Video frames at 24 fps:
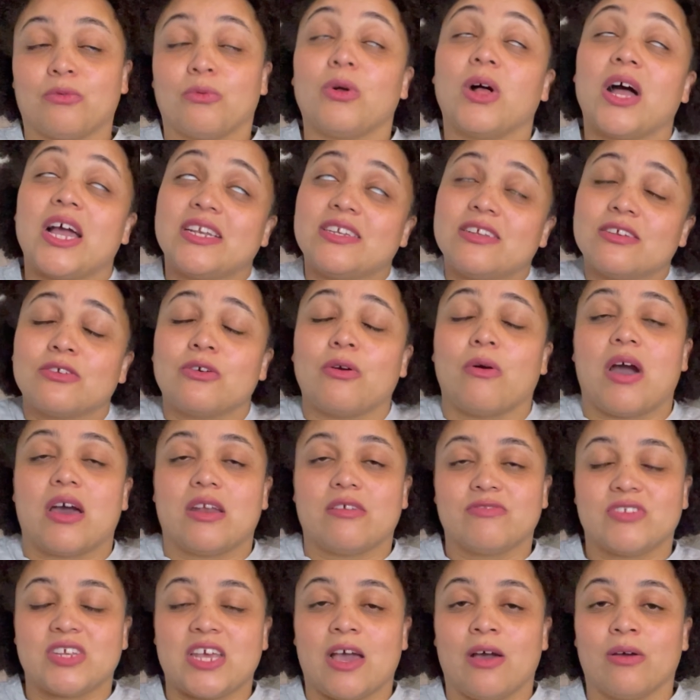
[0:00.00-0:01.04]
Well, I did go out
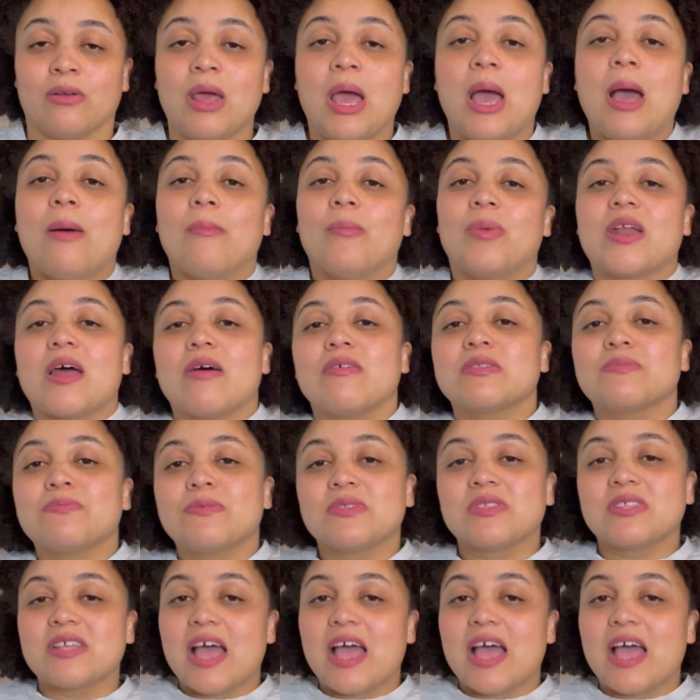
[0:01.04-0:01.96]
of town, but I was supposed